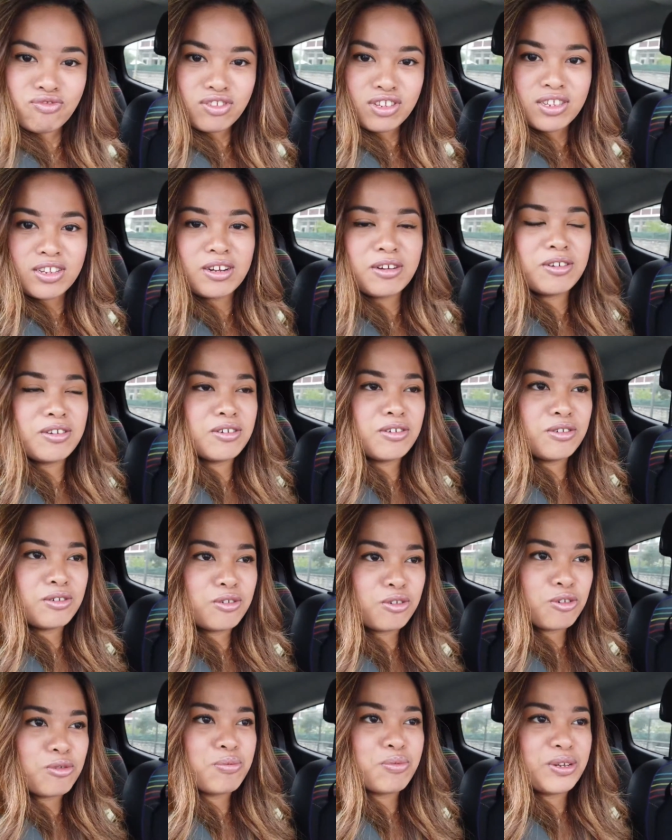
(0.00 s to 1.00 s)
isang
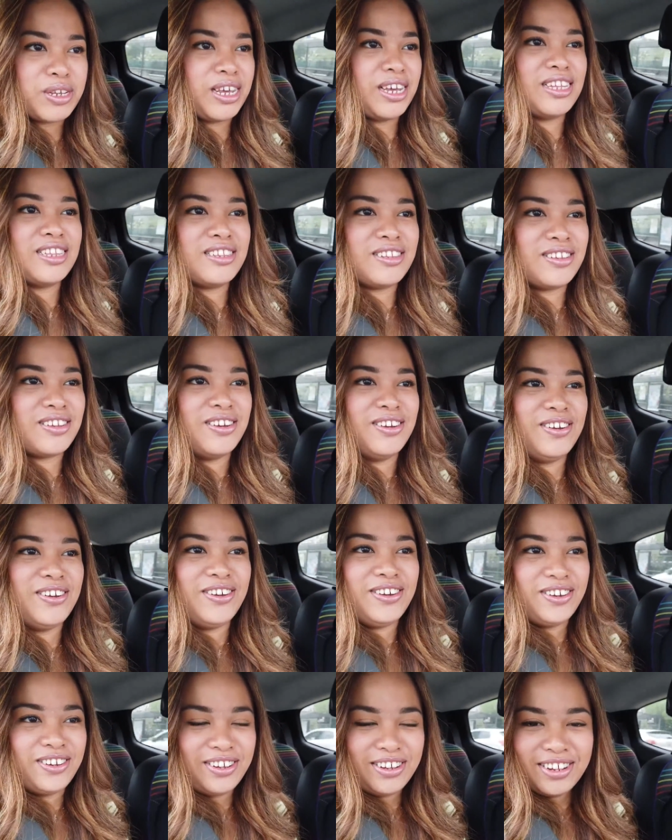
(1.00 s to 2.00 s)
grupo yan. So
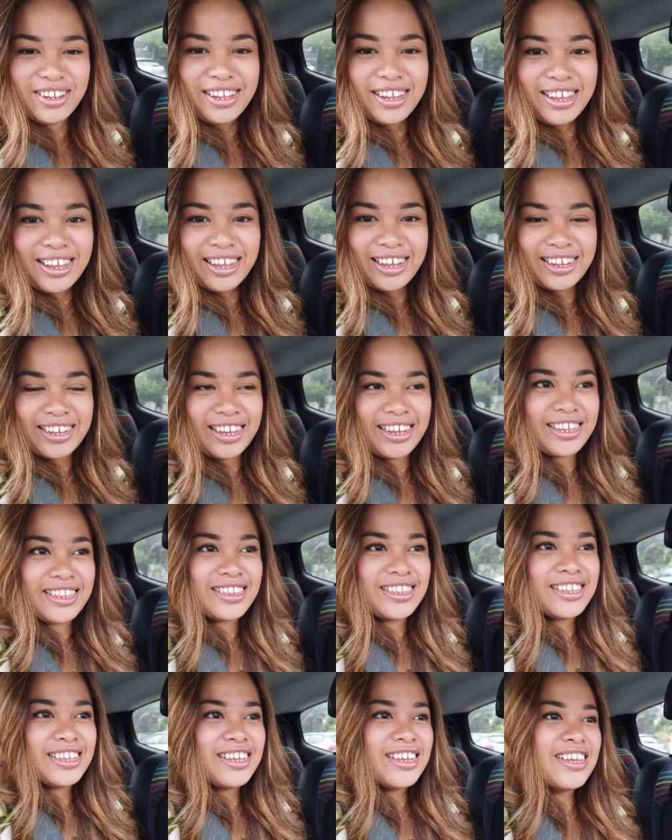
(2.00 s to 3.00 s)

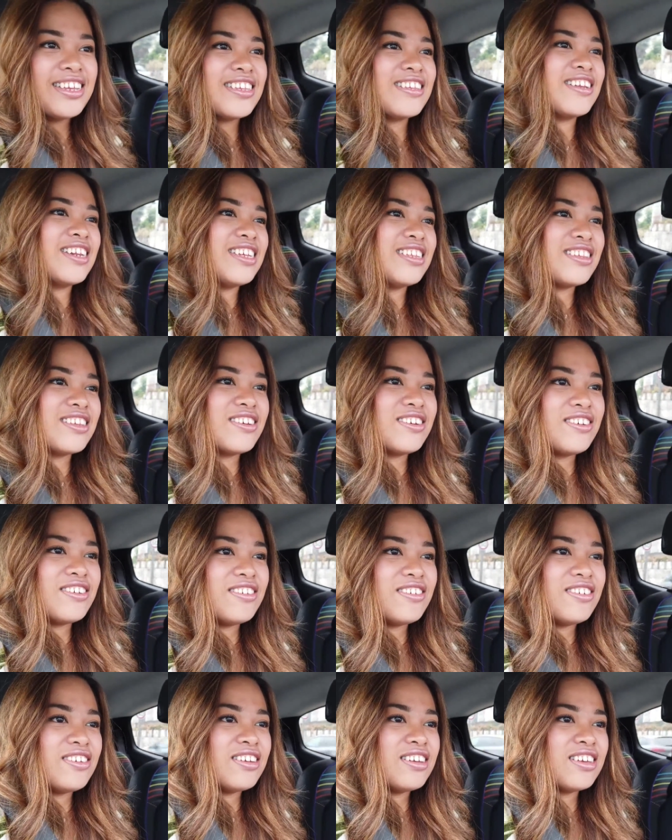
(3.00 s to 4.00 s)
ayan, so let's
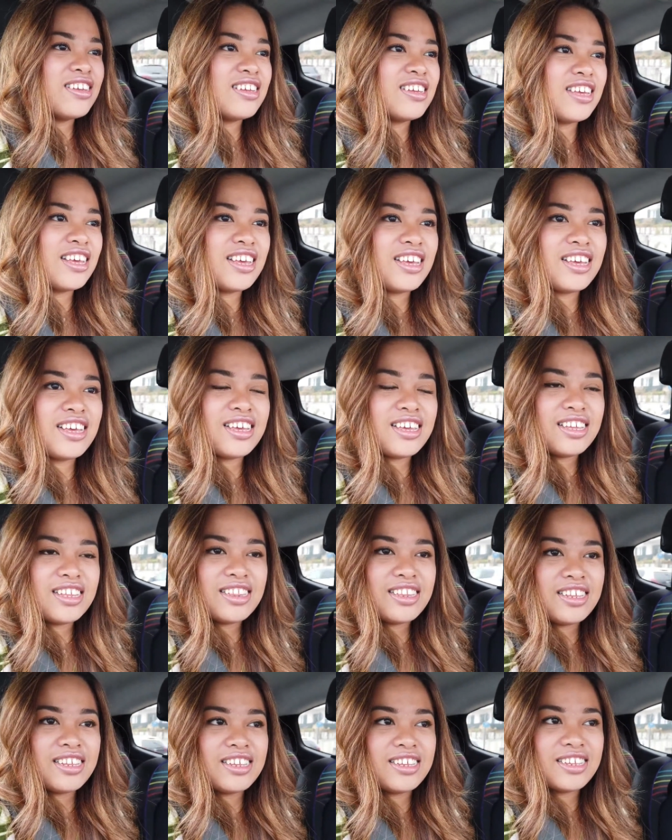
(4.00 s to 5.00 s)
go
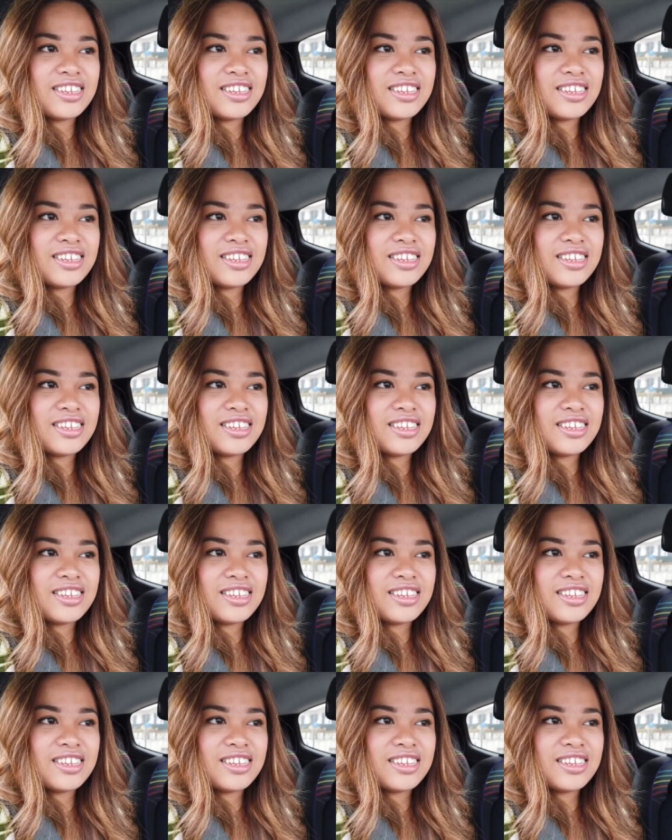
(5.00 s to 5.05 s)
and